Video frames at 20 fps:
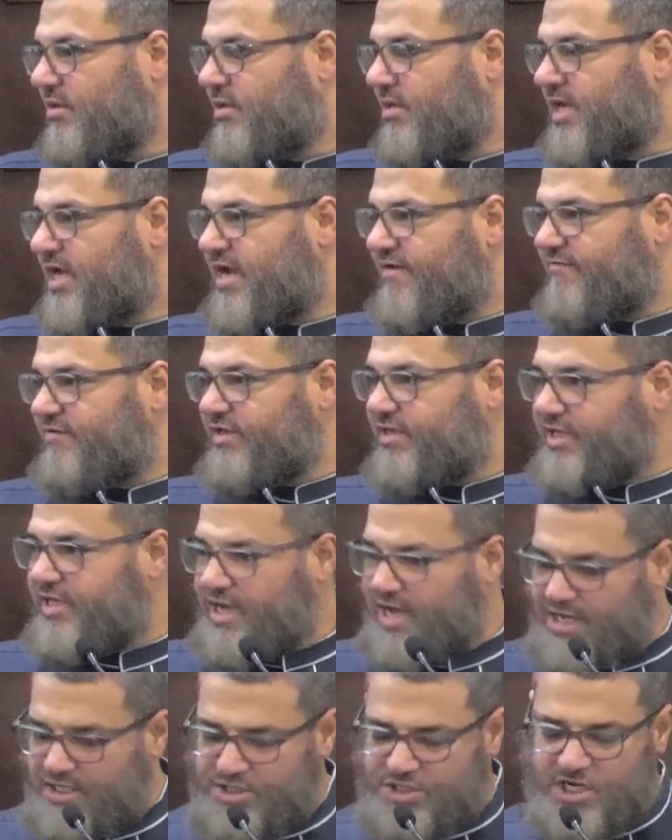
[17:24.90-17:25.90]
Everything
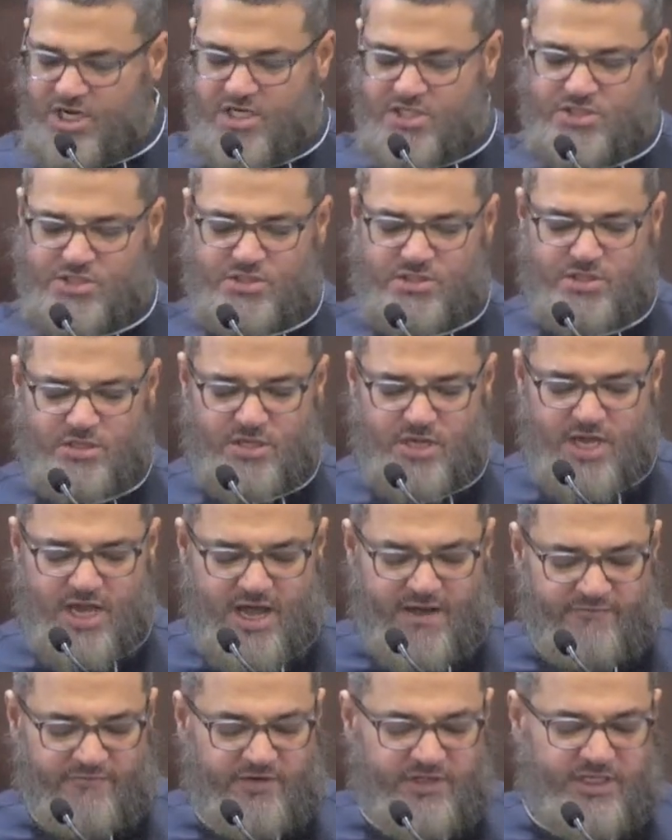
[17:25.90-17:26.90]
hush-hush.
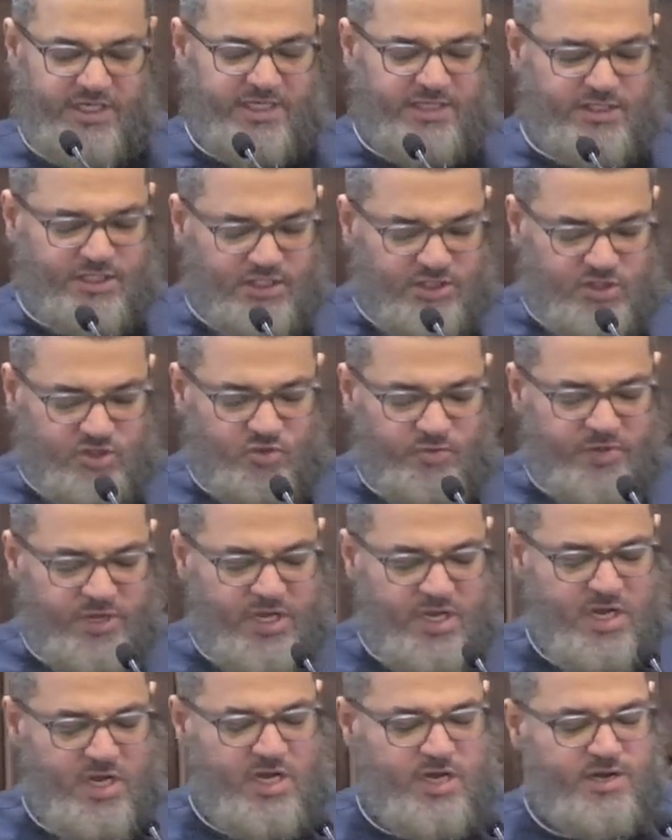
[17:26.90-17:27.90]
Everything just to
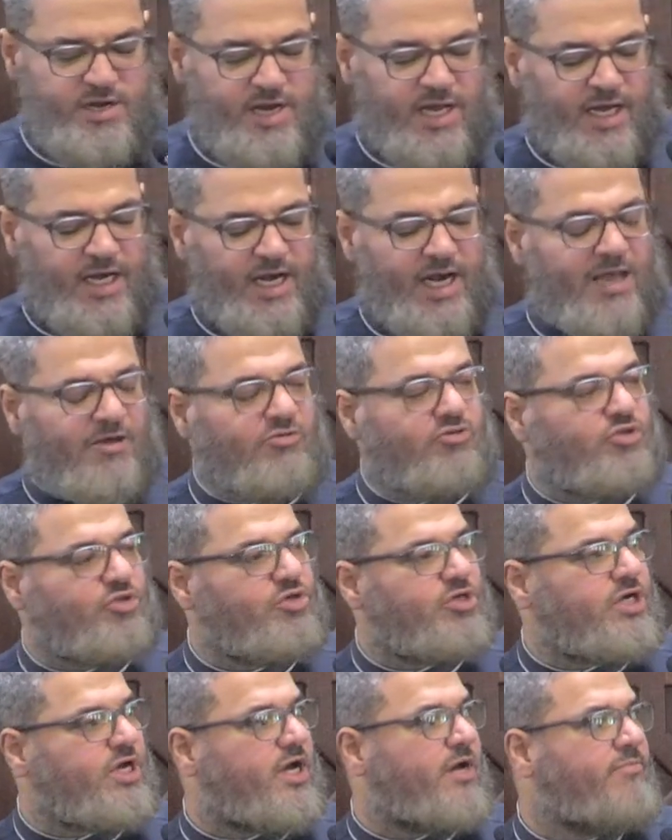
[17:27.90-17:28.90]
be not allowed to
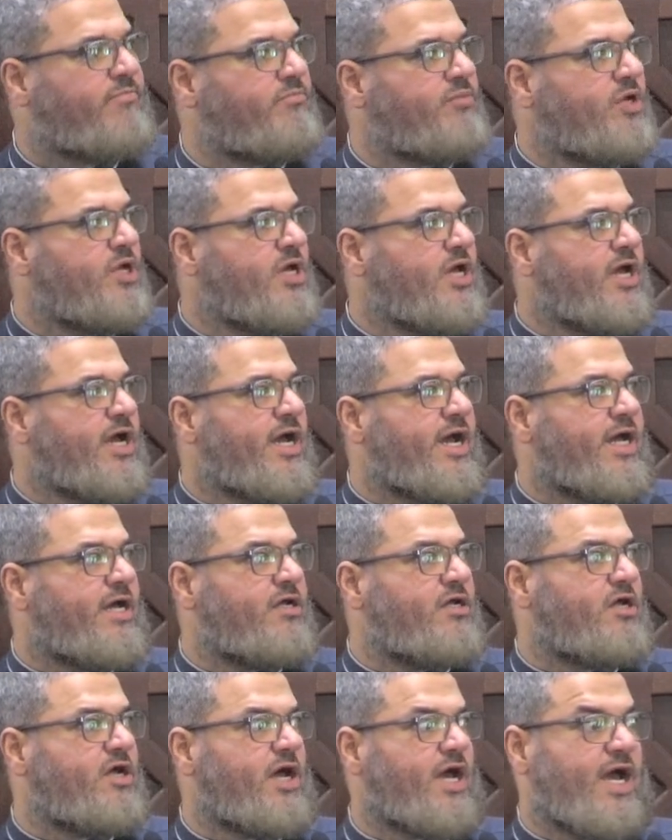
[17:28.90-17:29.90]
come
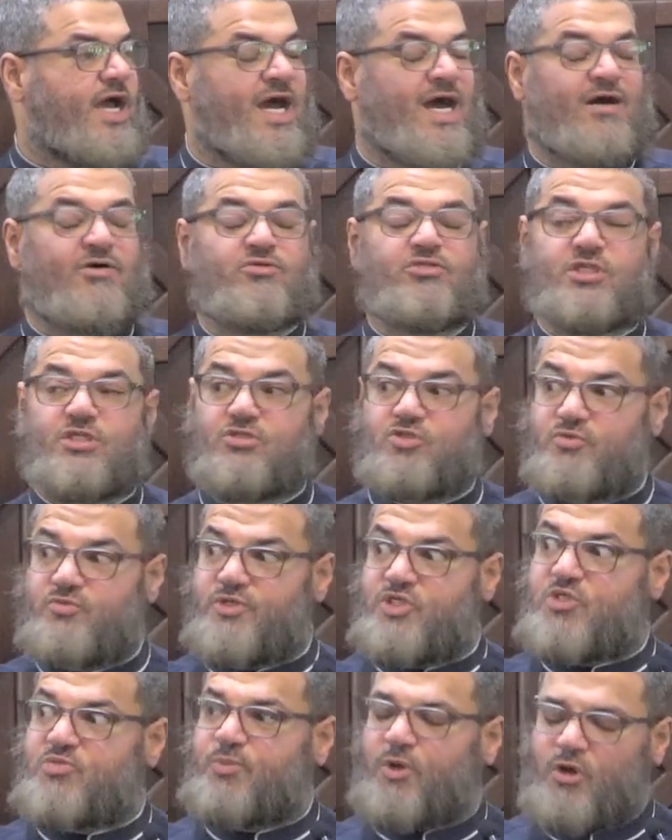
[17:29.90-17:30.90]
out and to
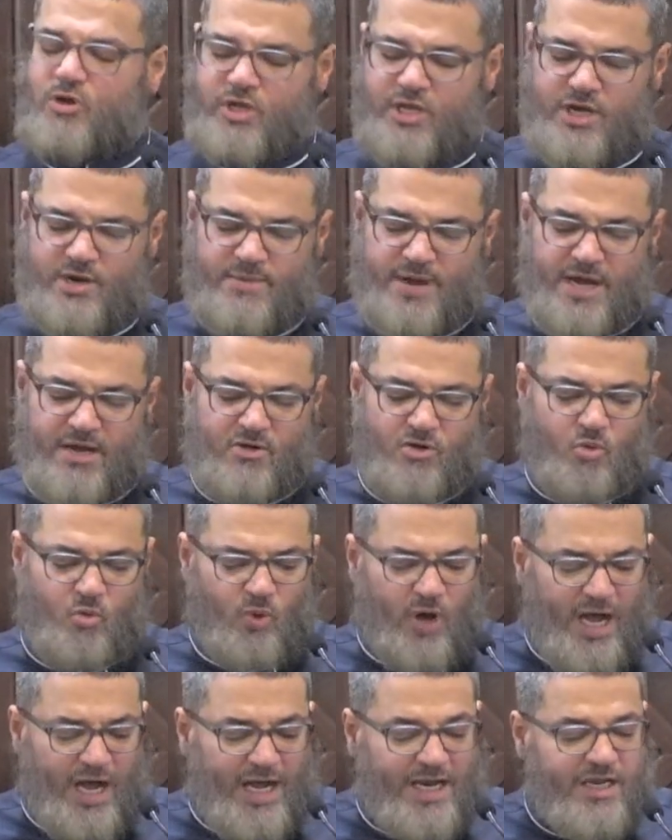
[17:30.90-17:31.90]
be spoken about.
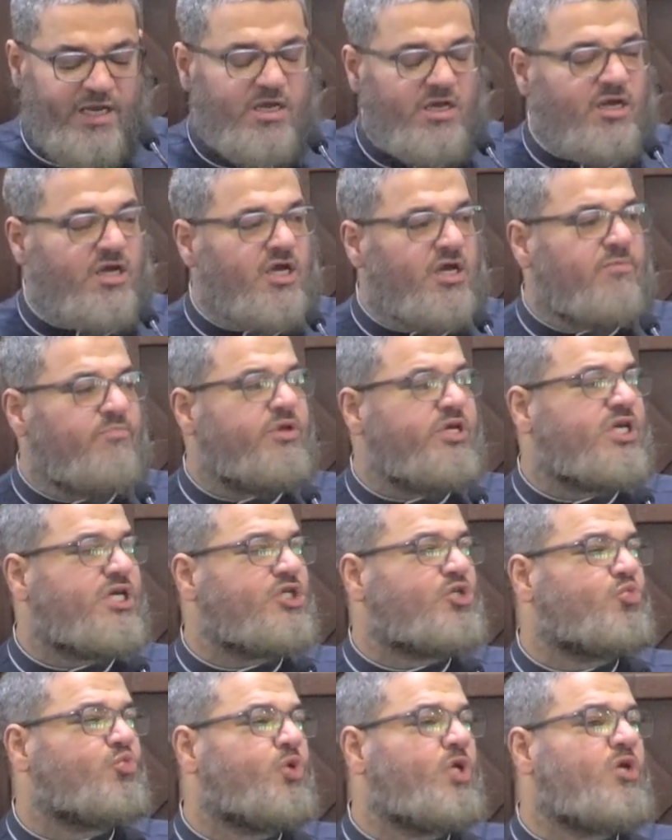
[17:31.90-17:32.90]
Why?
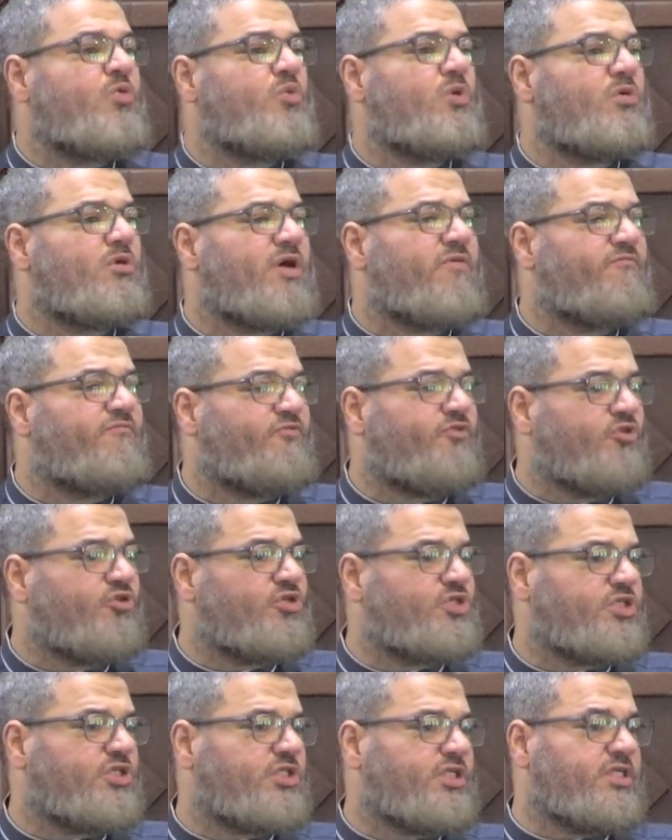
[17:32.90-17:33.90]
Because we were,
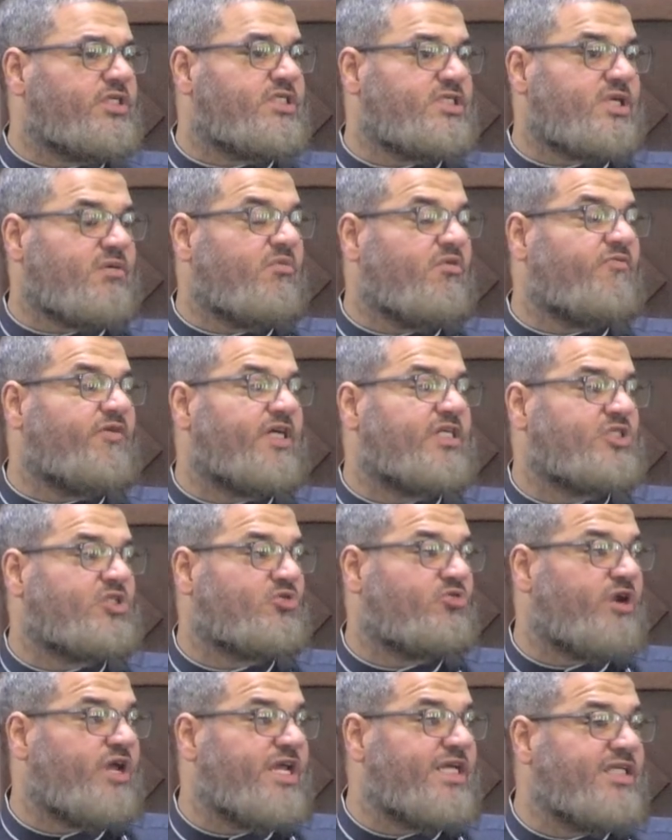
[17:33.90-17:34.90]
unfortunately, some of us
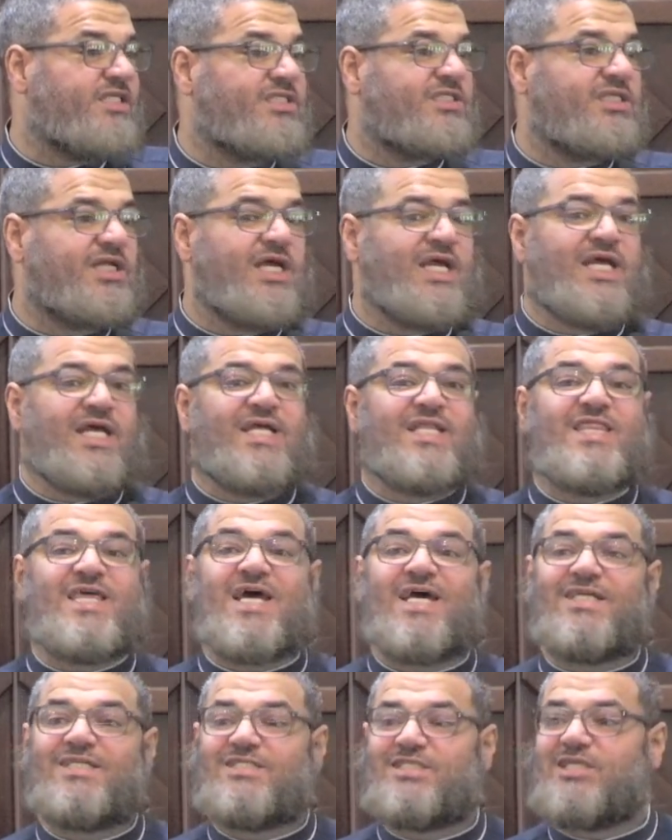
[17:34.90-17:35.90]
raised
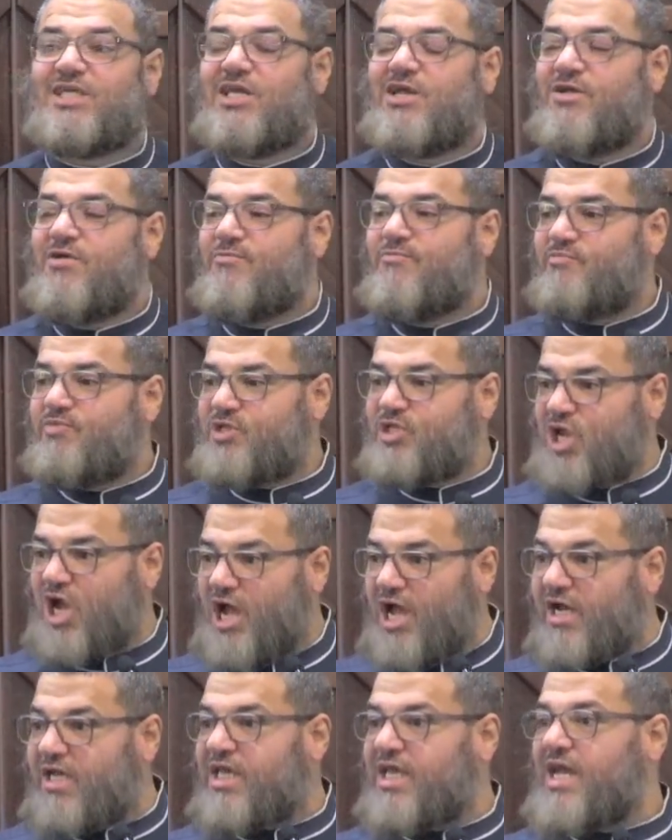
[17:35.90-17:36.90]
that
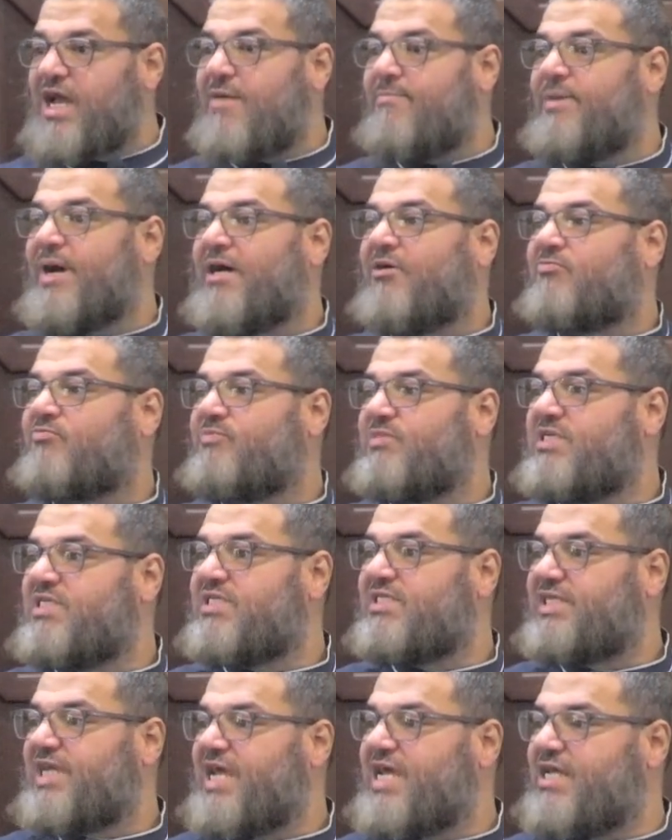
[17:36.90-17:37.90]
talking about
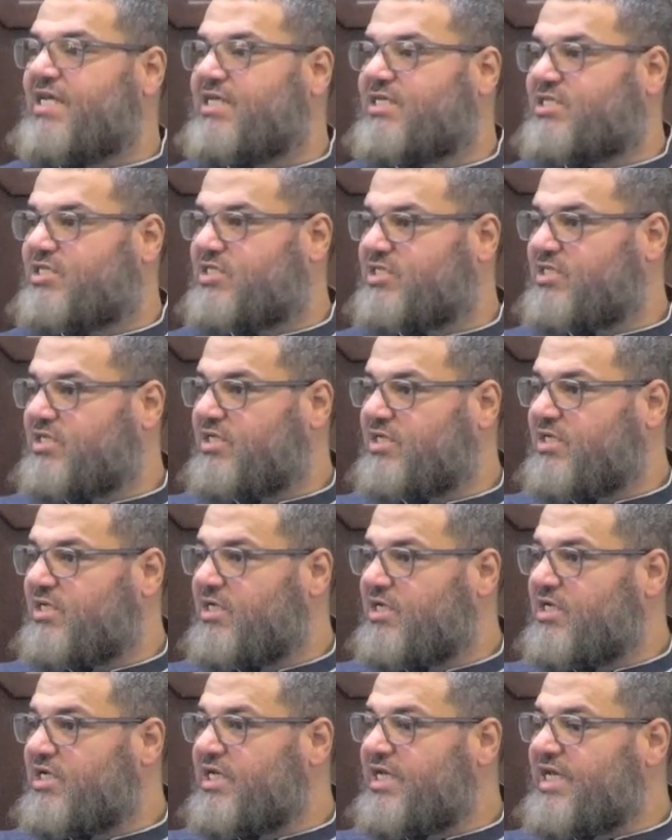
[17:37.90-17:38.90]
mistakes,
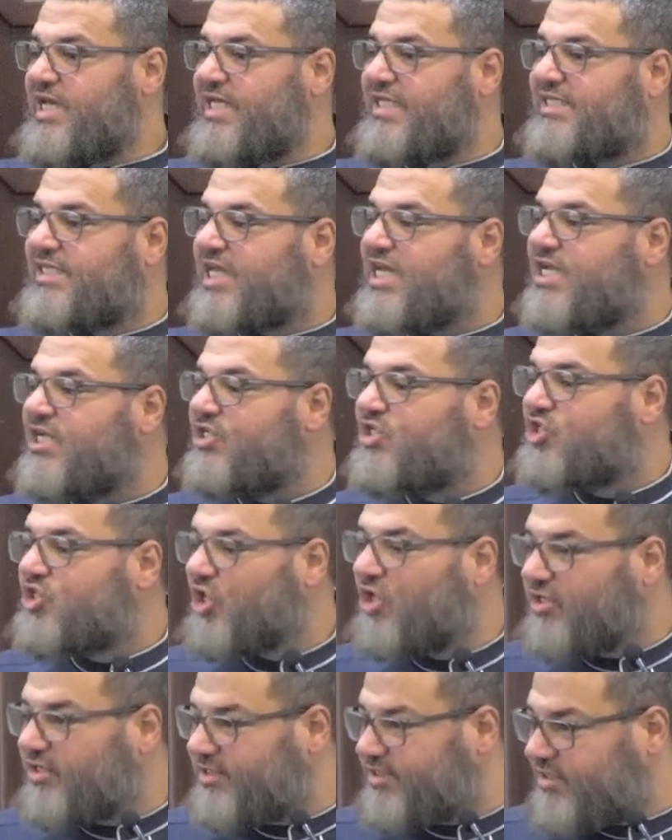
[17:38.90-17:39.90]
it's an
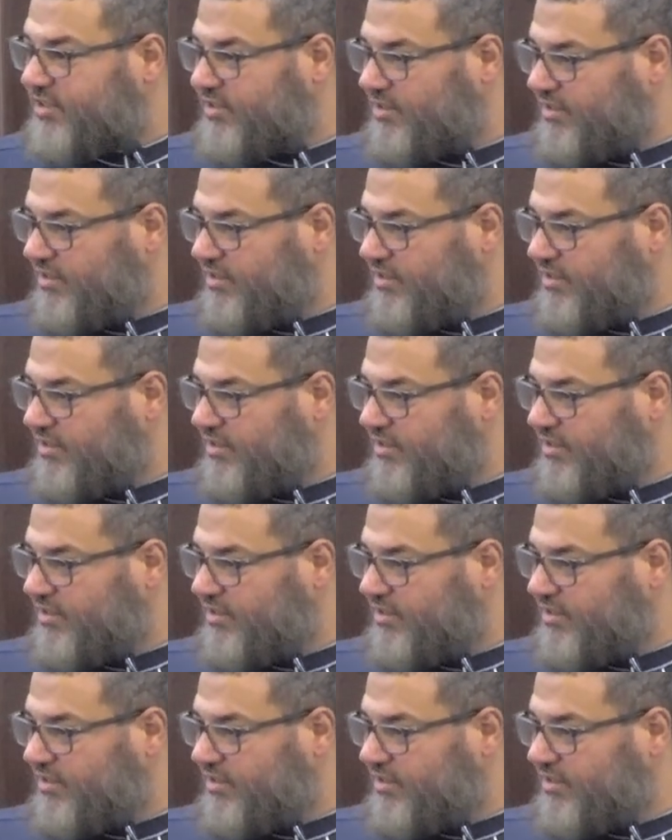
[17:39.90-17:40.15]
insult.